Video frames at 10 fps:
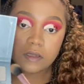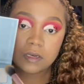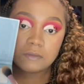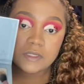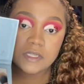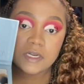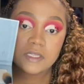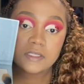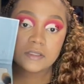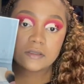just gonna
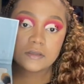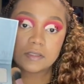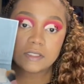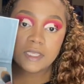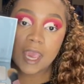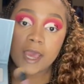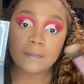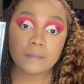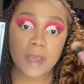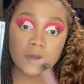tap
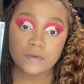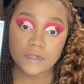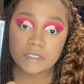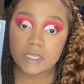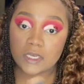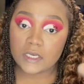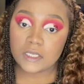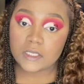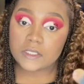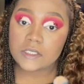my Real
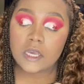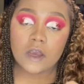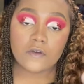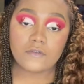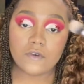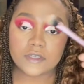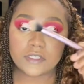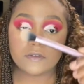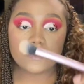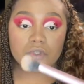Techniques
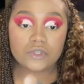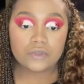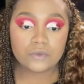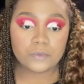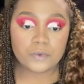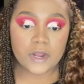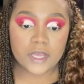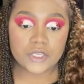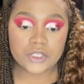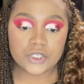402
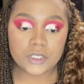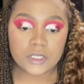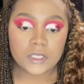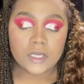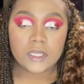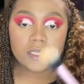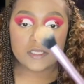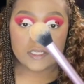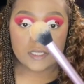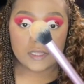brush. Looks
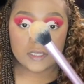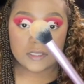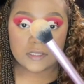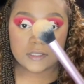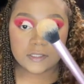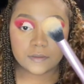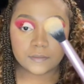like this.